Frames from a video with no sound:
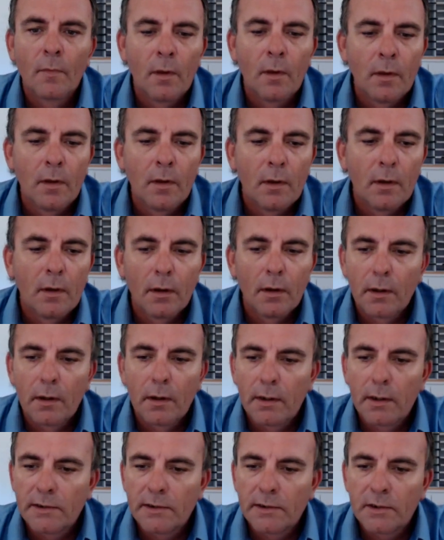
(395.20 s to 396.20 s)
yes,
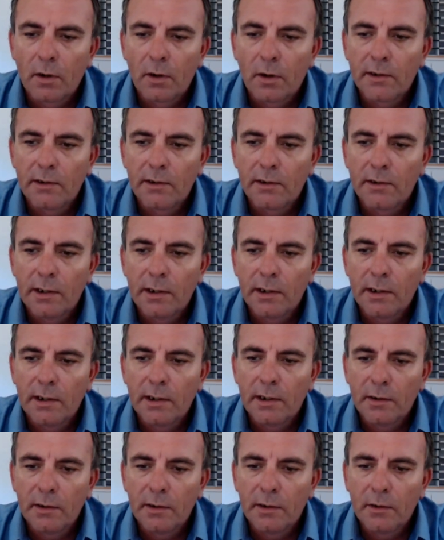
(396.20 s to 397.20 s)
I can hear you. I don't
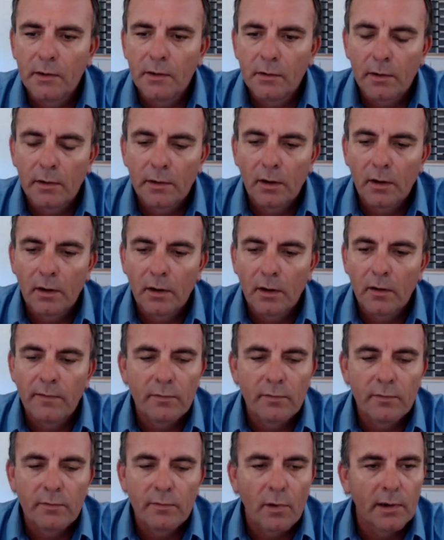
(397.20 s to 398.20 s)
know if everyone can hear
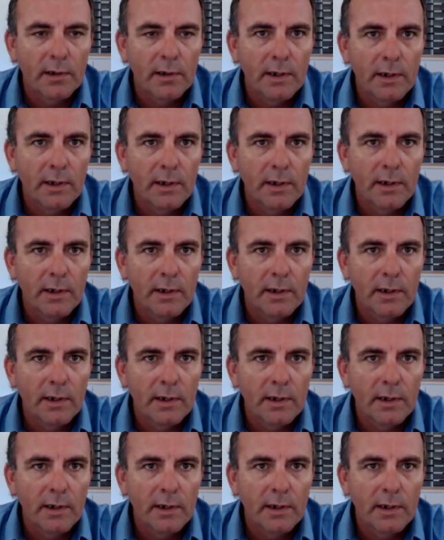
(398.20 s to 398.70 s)
me or not.